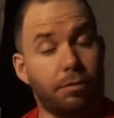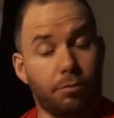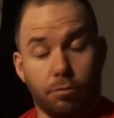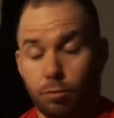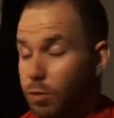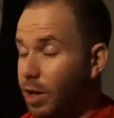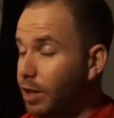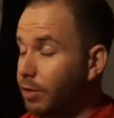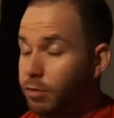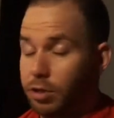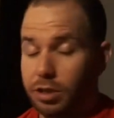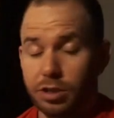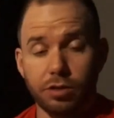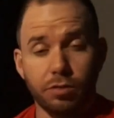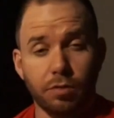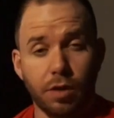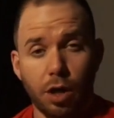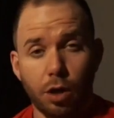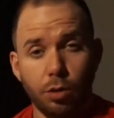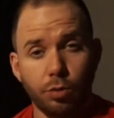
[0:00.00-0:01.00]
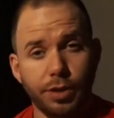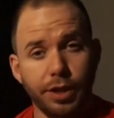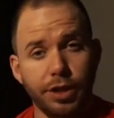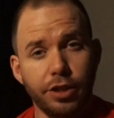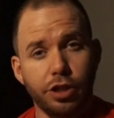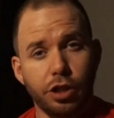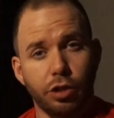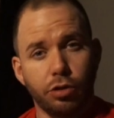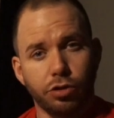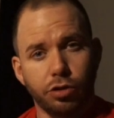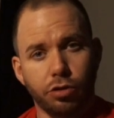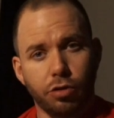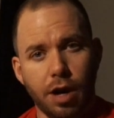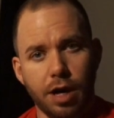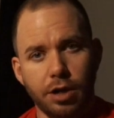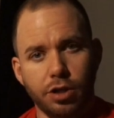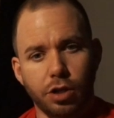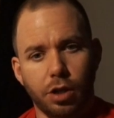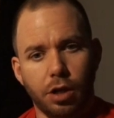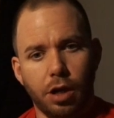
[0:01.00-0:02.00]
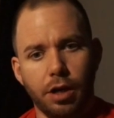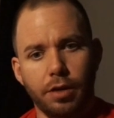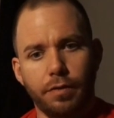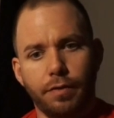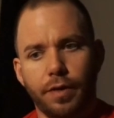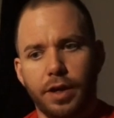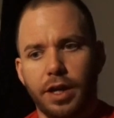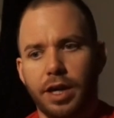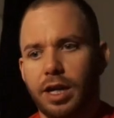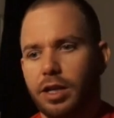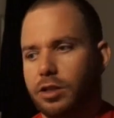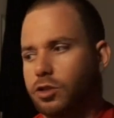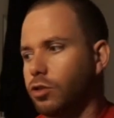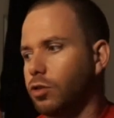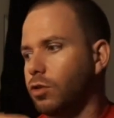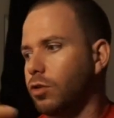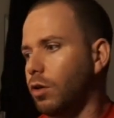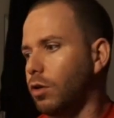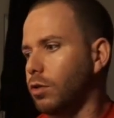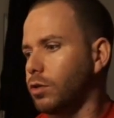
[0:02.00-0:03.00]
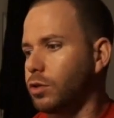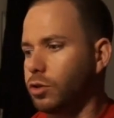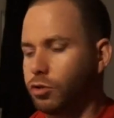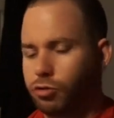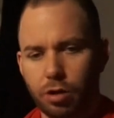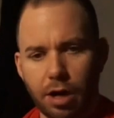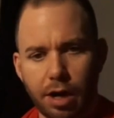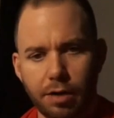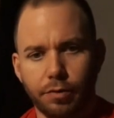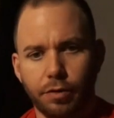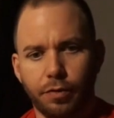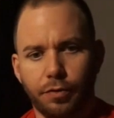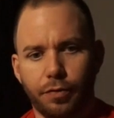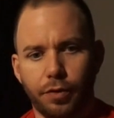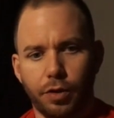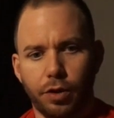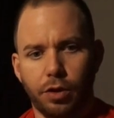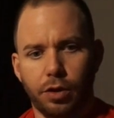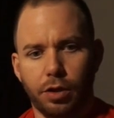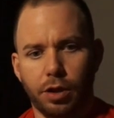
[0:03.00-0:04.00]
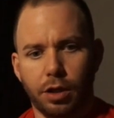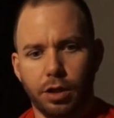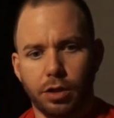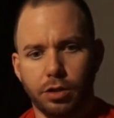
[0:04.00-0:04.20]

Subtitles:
whether it's Serato DJ or Scratch Live, it's got to travel further.